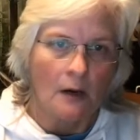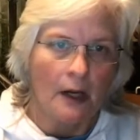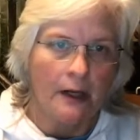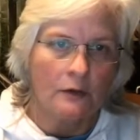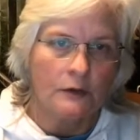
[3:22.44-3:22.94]

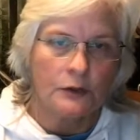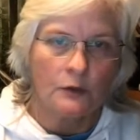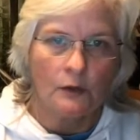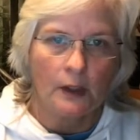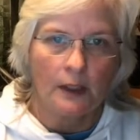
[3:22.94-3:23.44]
I
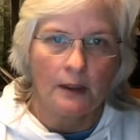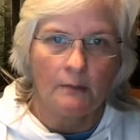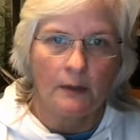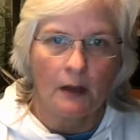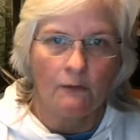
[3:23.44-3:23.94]
also
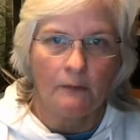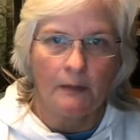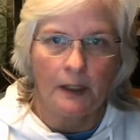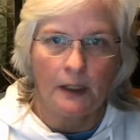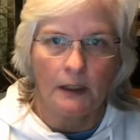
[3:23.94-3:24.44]
am
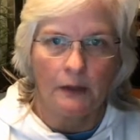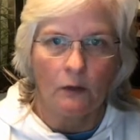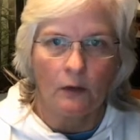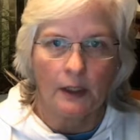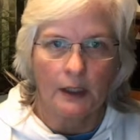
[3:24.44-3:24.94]
alphabetically
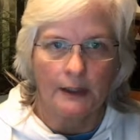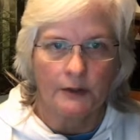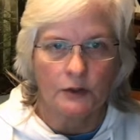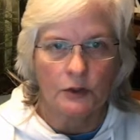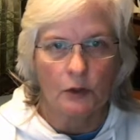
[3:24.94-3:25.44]

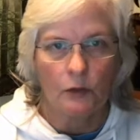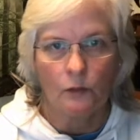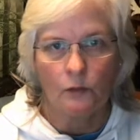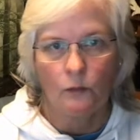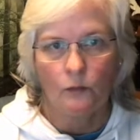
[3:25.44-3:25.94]
organized,
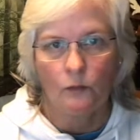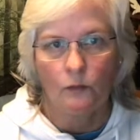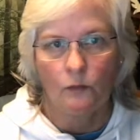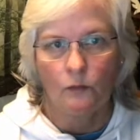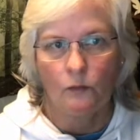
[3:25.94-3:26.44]
so
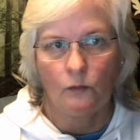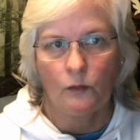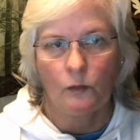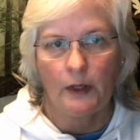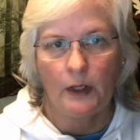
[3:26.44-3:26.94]

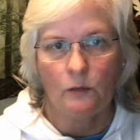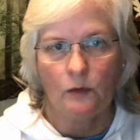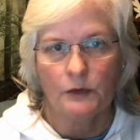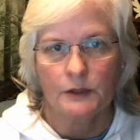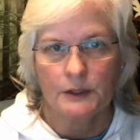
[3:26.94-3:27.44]
the way it
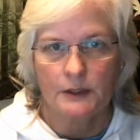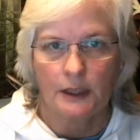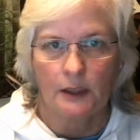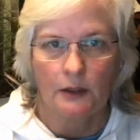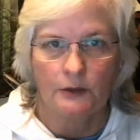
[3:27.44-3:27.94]
works is
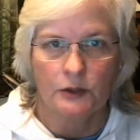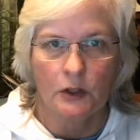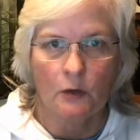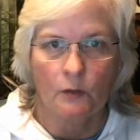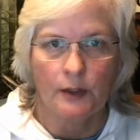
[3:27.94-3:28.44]
that it'll
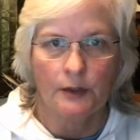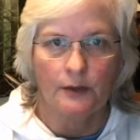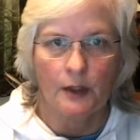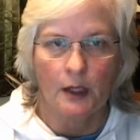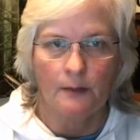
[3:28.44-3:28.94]
start with
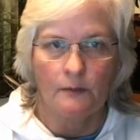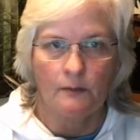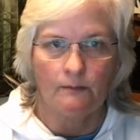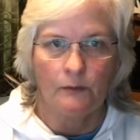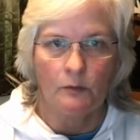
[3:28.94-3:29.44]

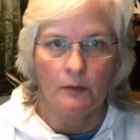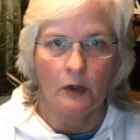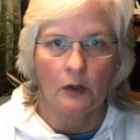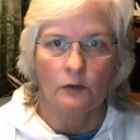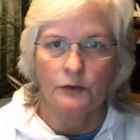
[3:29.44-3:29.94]

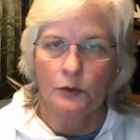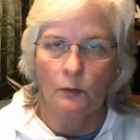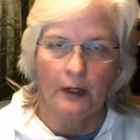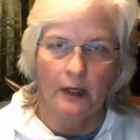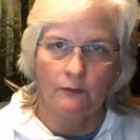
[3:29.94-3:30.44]
numerical. So
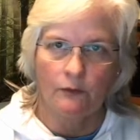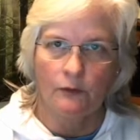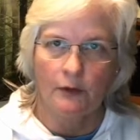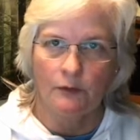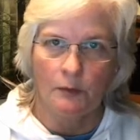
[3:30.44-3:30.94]
whatever,
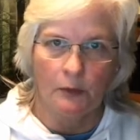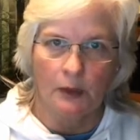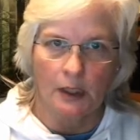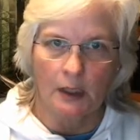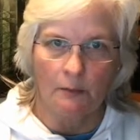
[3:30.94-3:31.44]
if you put a
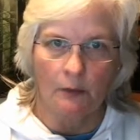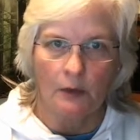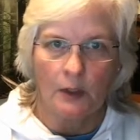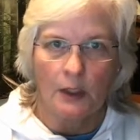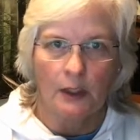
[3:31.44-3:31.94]
number
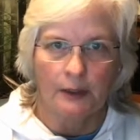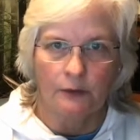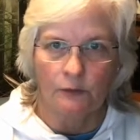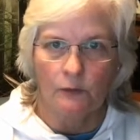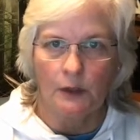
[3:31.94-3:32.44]
like
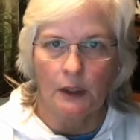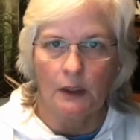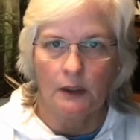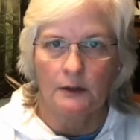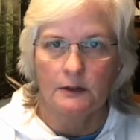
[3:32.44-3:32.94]
3
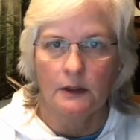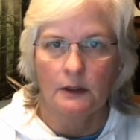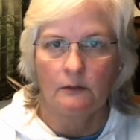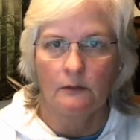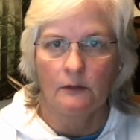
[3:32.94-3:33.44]
is going
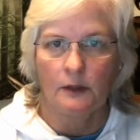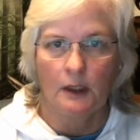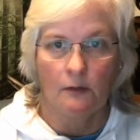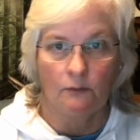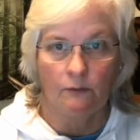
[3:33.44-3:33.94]
to
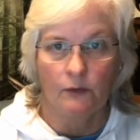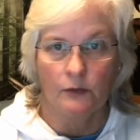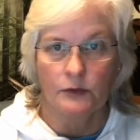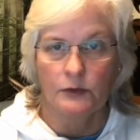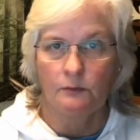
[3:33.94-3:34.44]
come
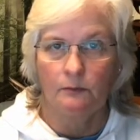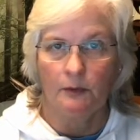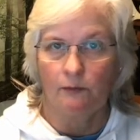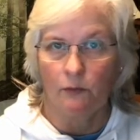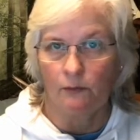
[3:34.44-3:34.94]
first
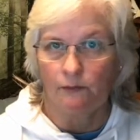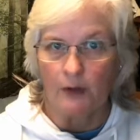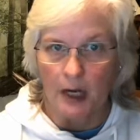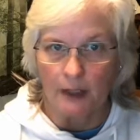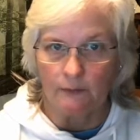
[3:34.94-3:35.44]
before
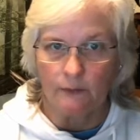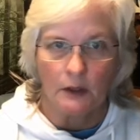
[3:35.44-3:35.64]
5.